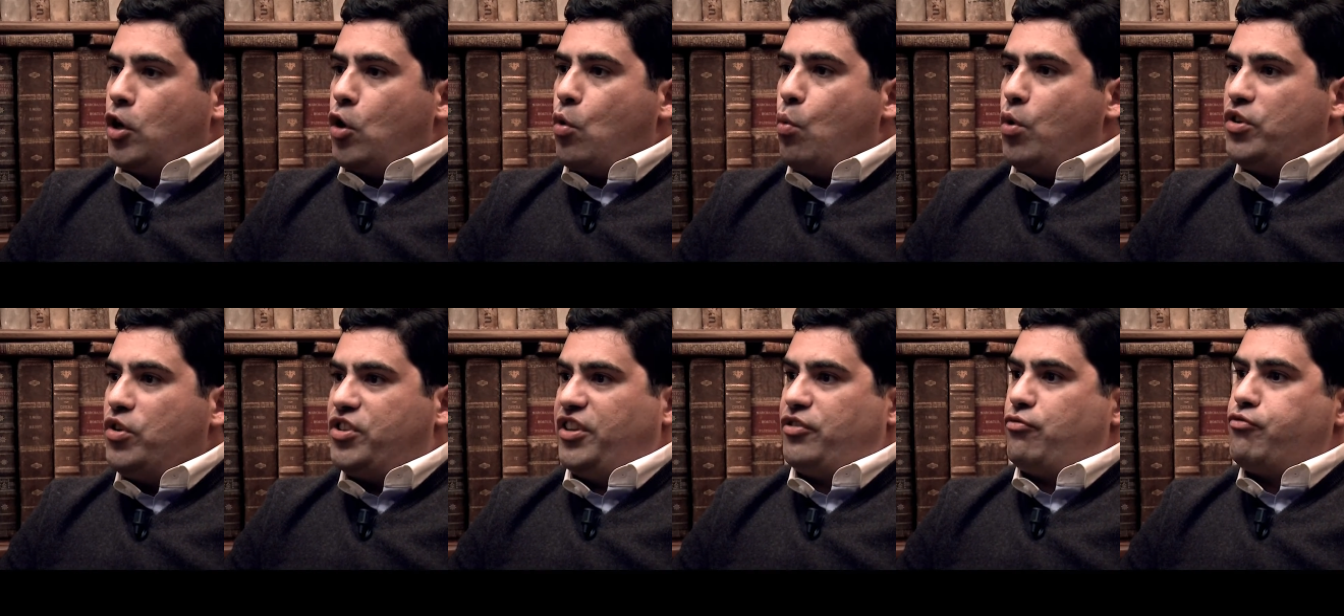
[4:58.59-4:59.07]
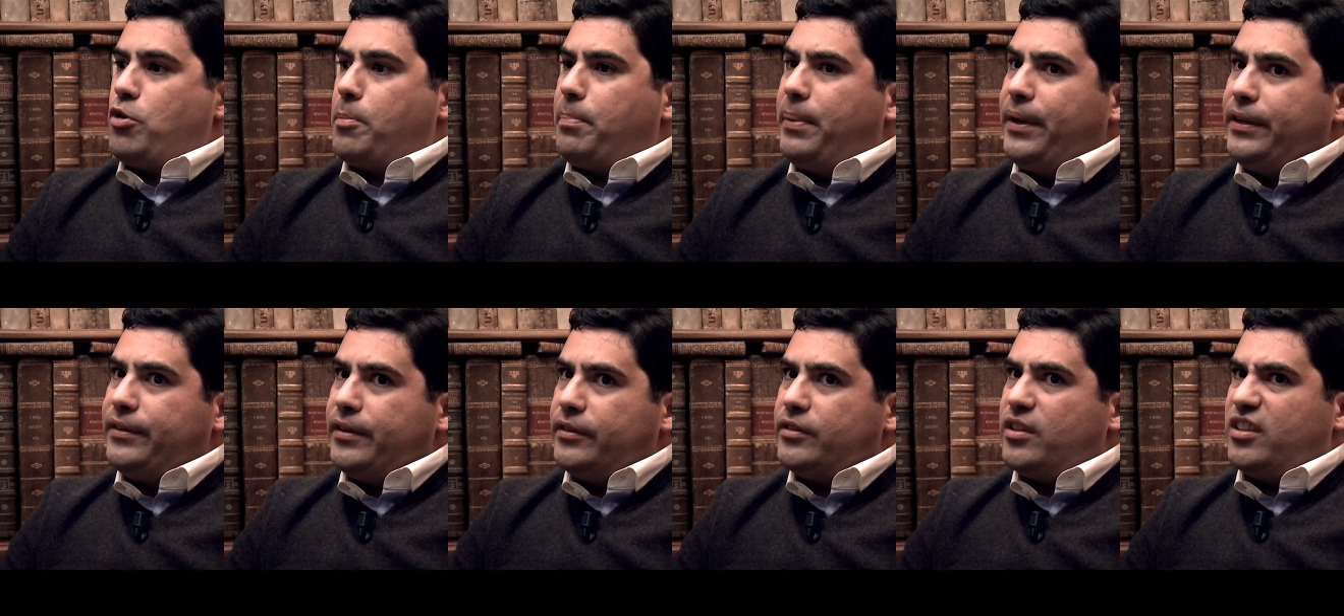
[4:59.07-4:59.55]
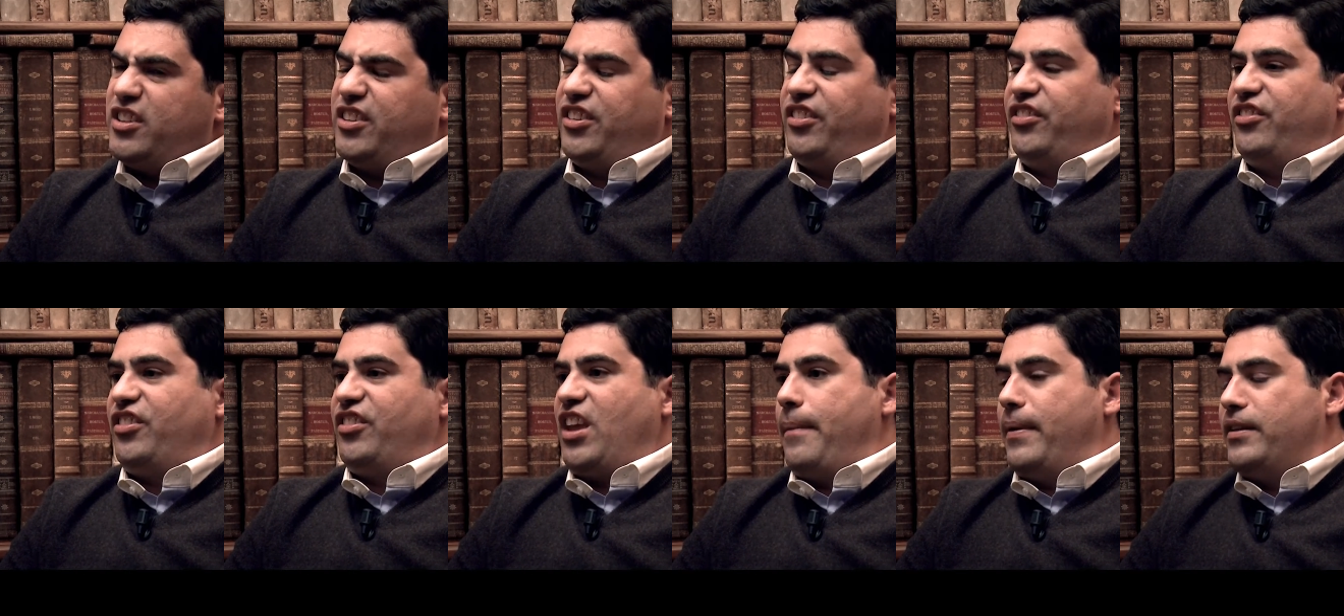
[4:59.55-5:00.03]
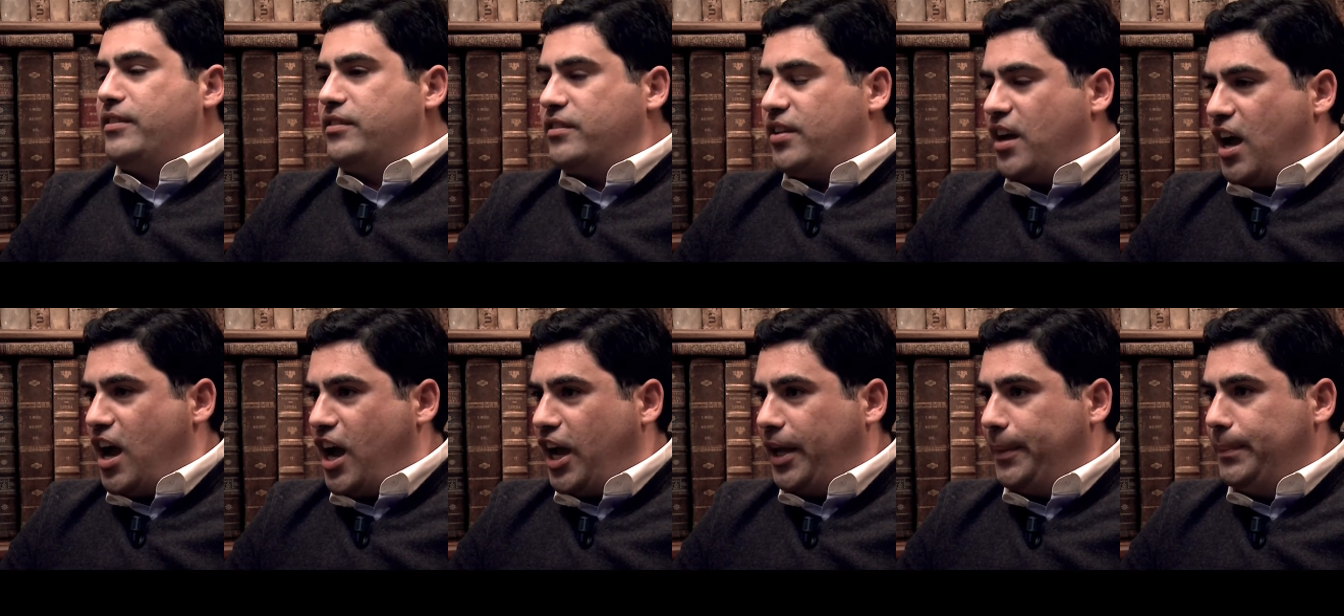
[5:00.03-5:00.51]
which is repeated 7
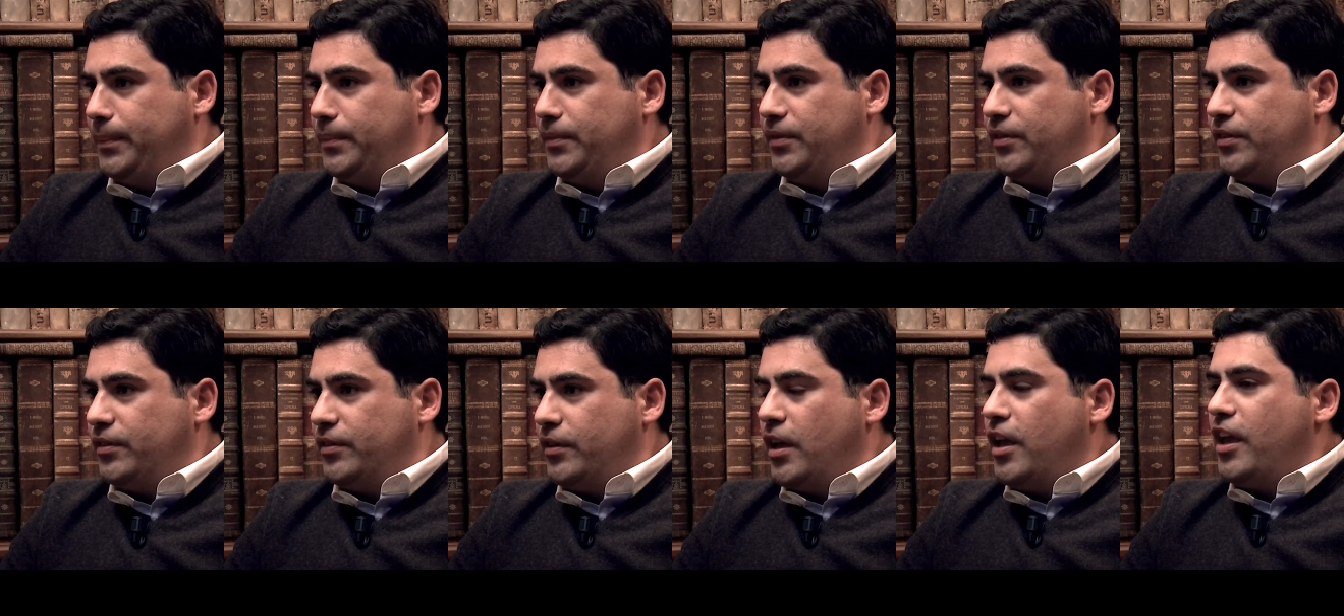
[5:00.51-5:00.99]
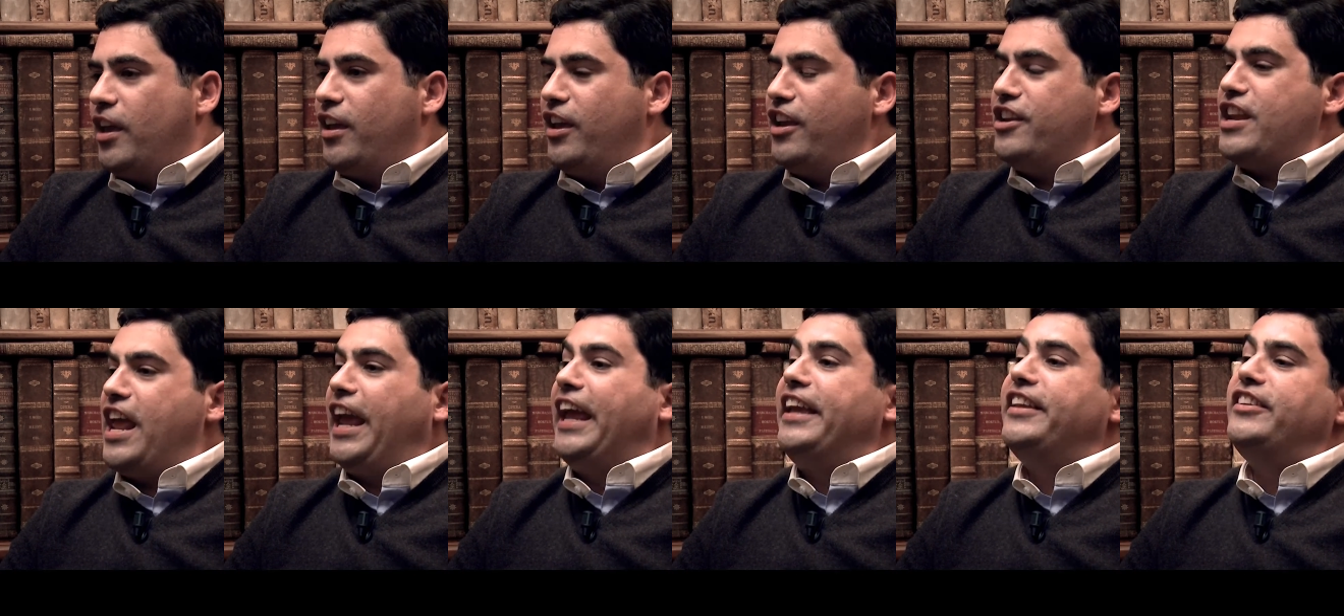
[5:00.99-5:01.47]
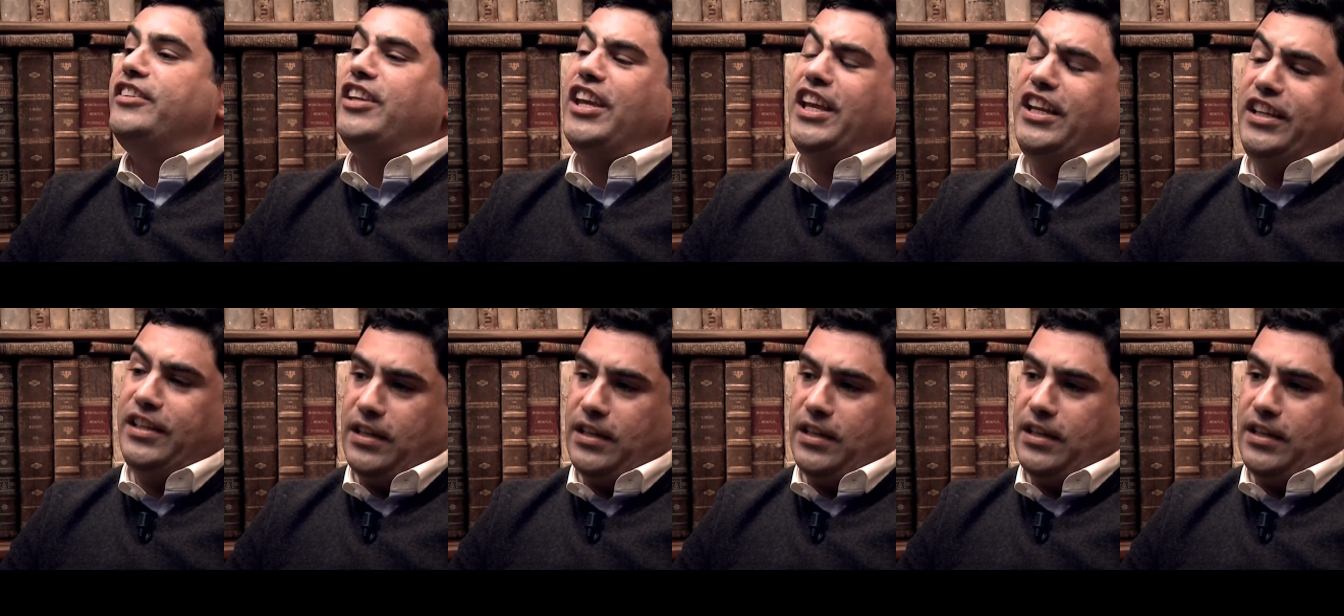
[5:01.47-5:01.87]
times in 18